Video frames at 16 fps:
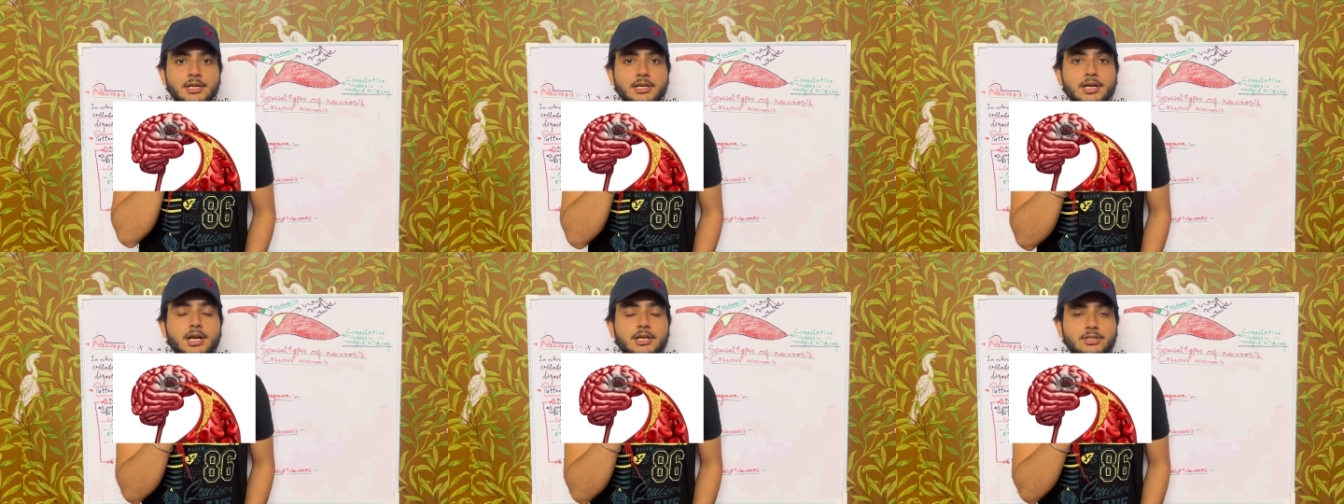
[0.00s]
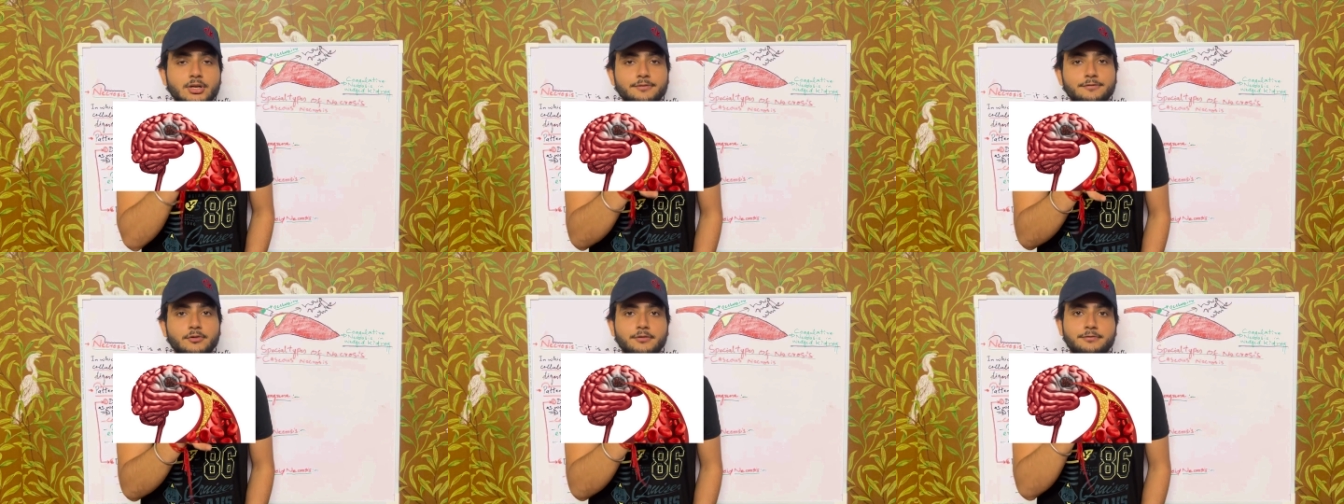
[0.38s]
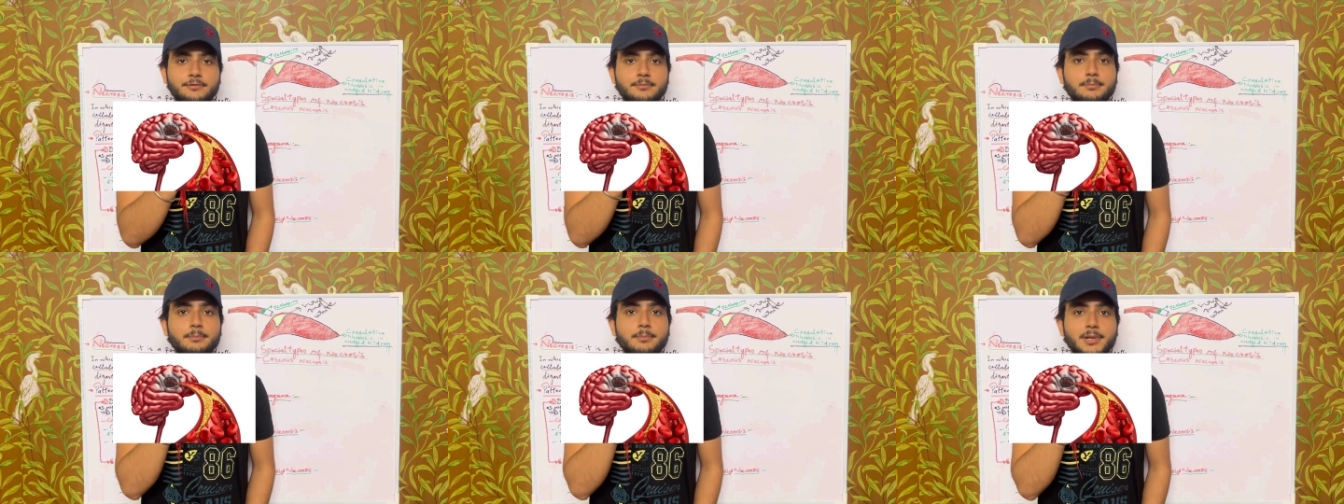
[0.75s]
cutoff of
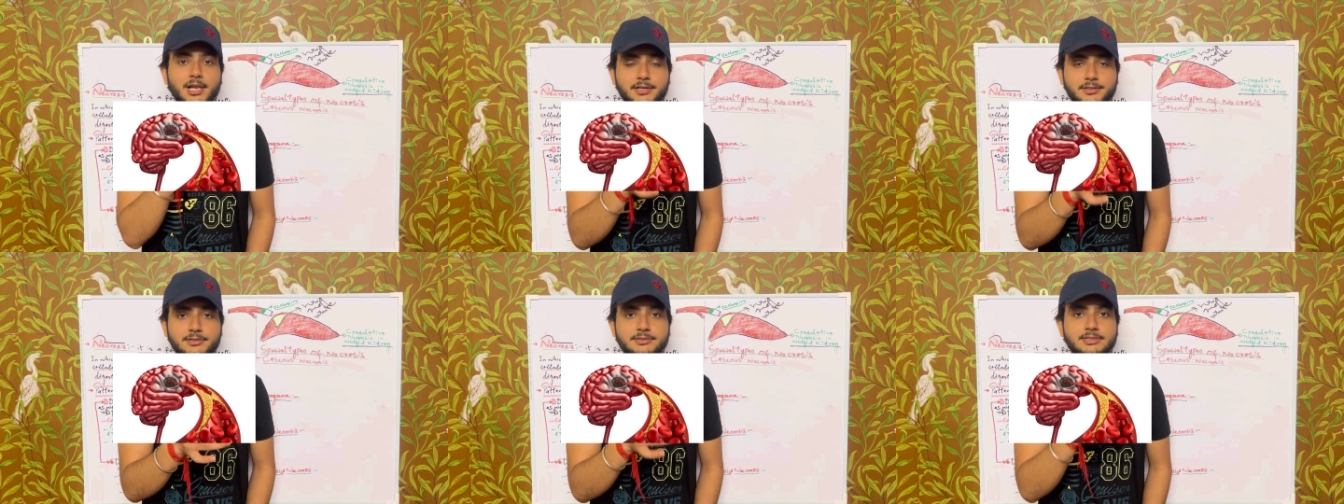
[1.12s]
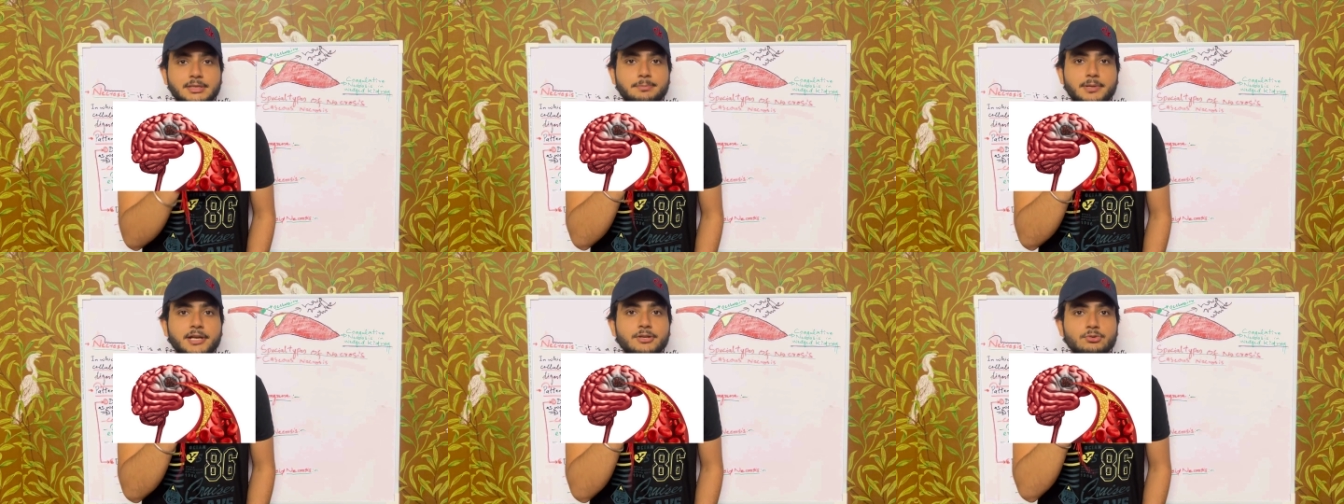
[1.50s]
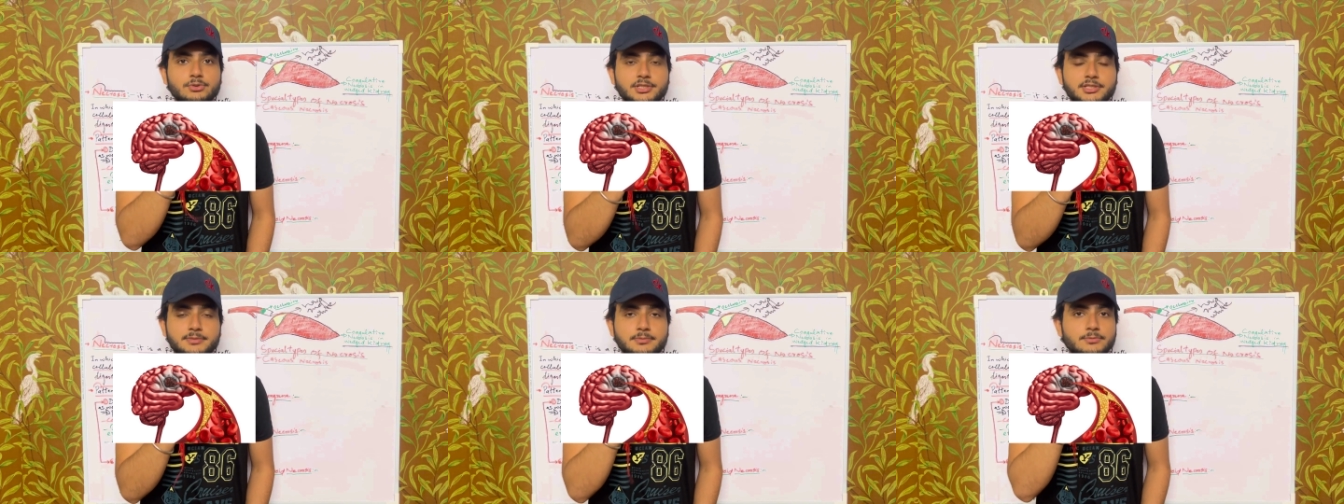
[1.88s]
blood supply to
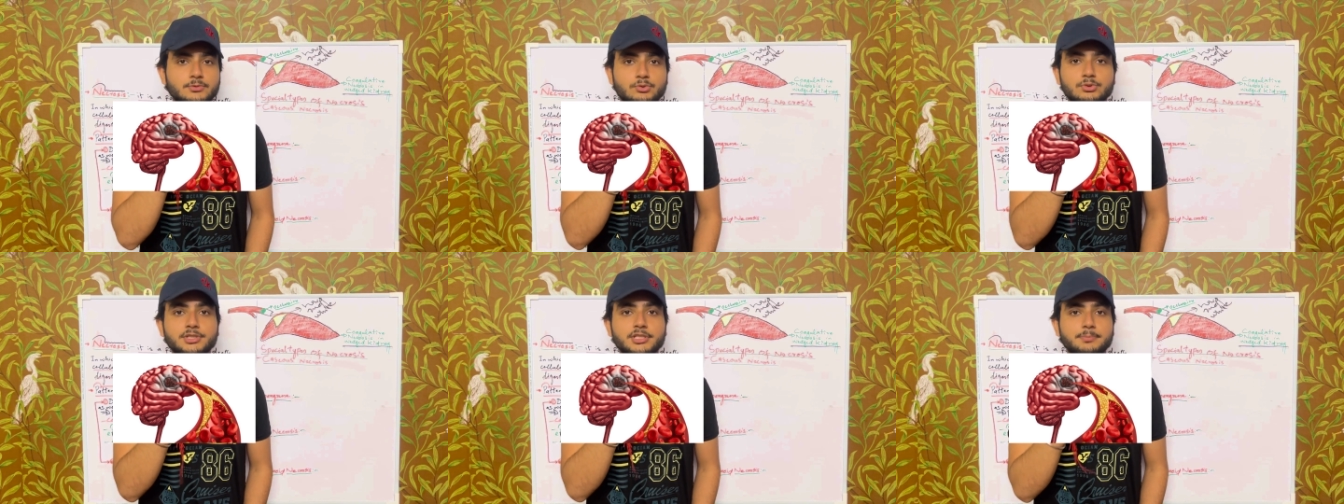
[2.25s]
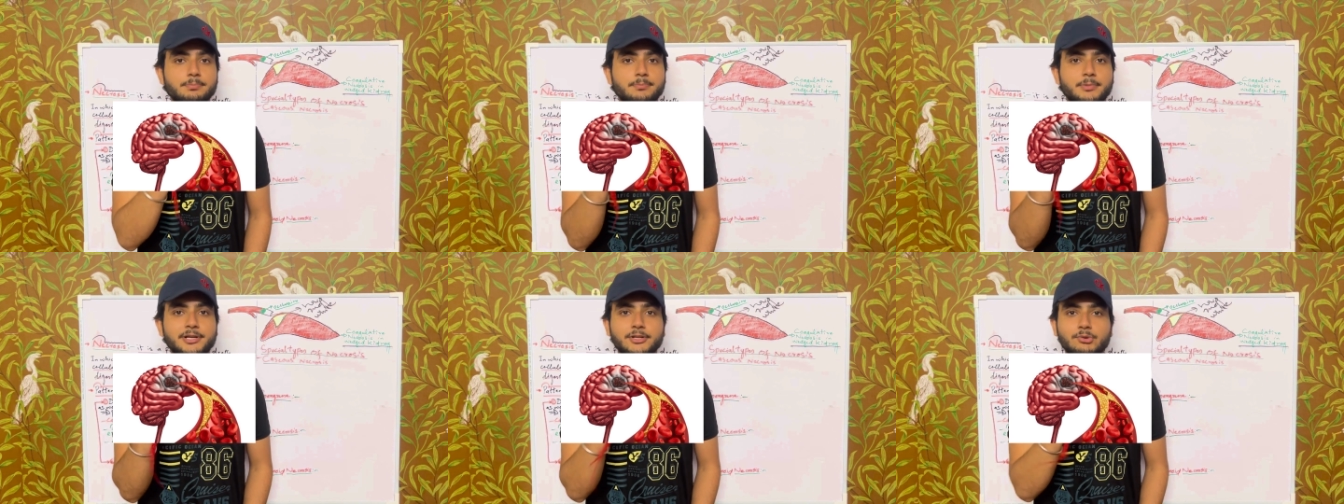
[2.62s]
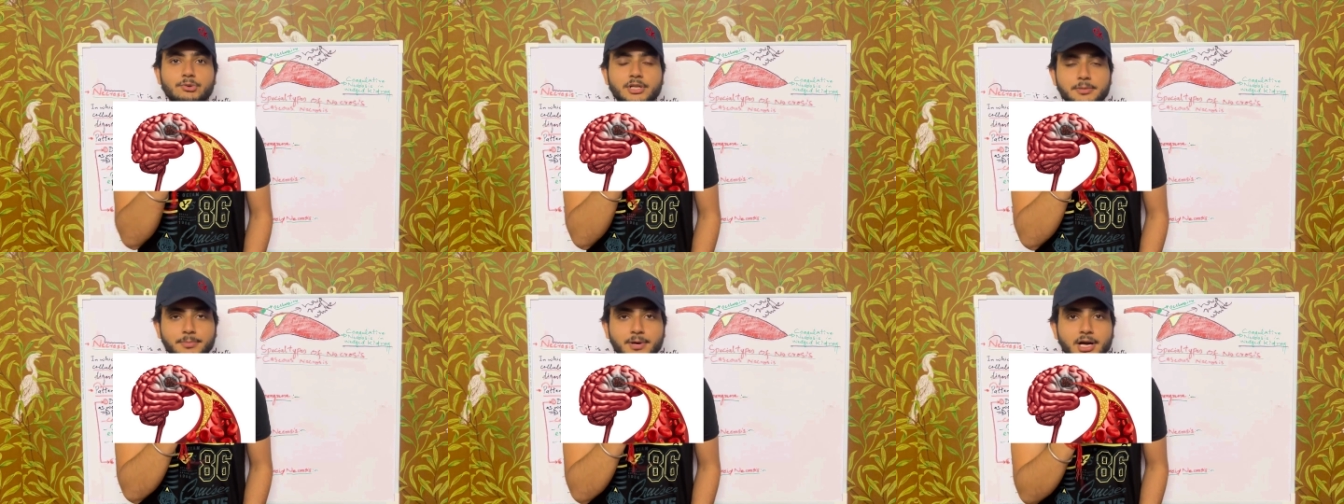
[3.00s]
the
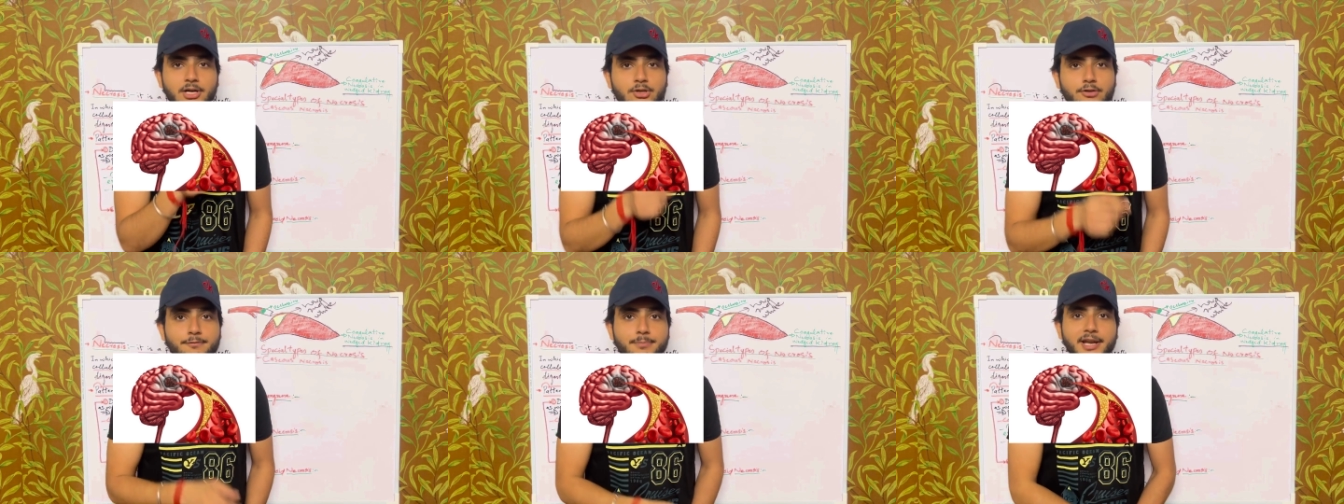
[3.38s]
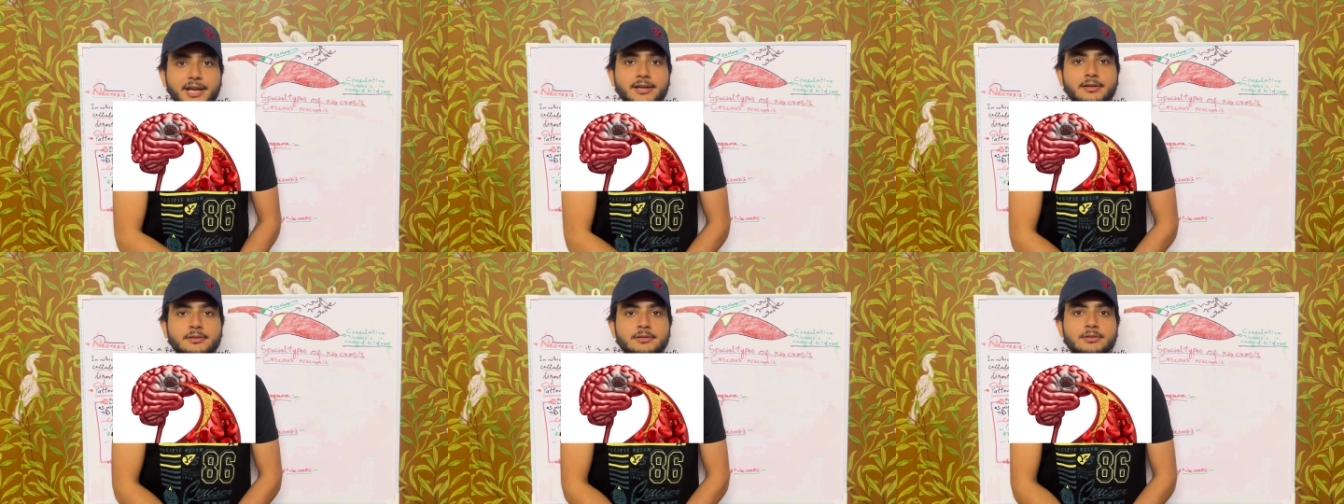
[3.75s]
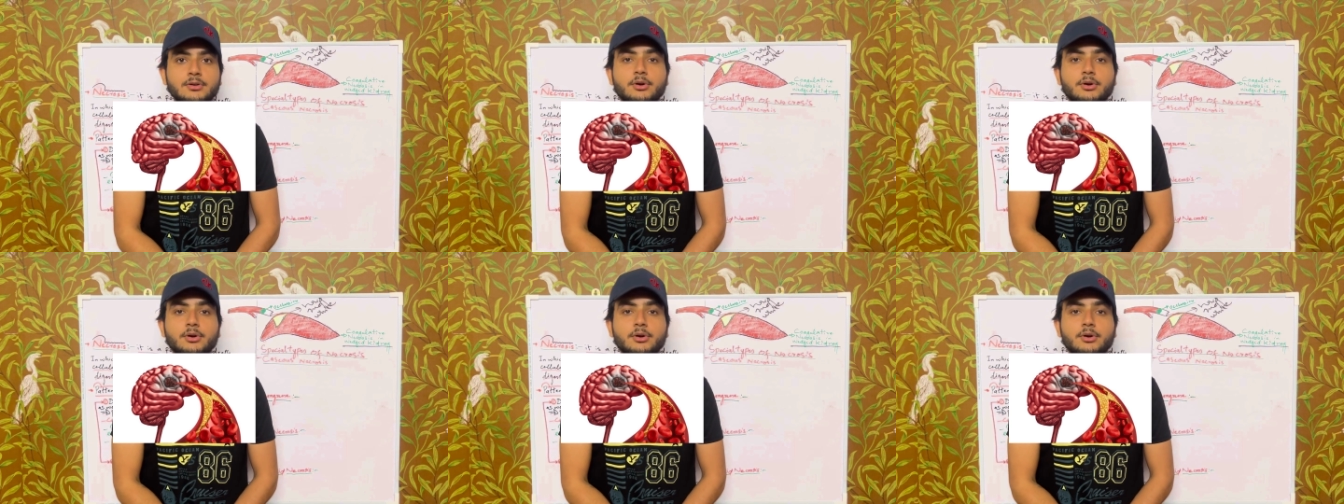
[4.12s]
particular part of brain.